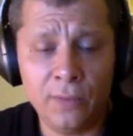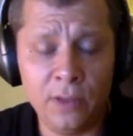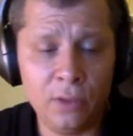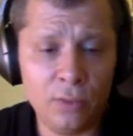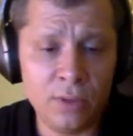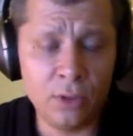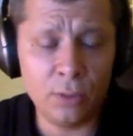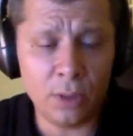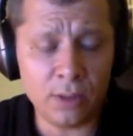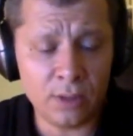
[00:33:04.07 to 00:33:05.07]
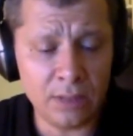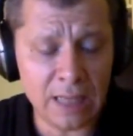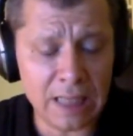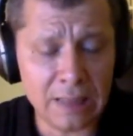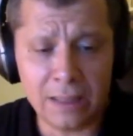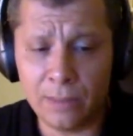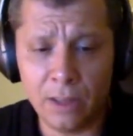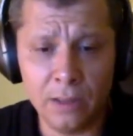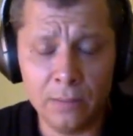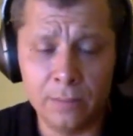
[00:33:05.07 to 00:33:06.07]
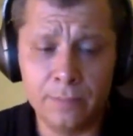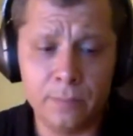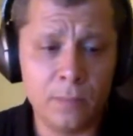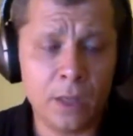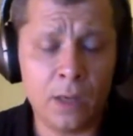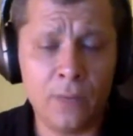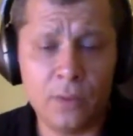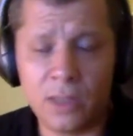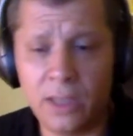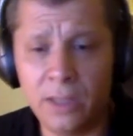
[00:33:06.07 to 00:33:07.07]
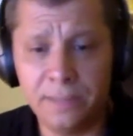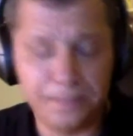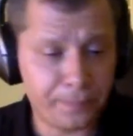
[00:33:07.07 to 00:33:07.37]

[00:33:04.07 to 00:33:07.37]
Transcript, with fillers: if I need to resume also that, I mean, obviously,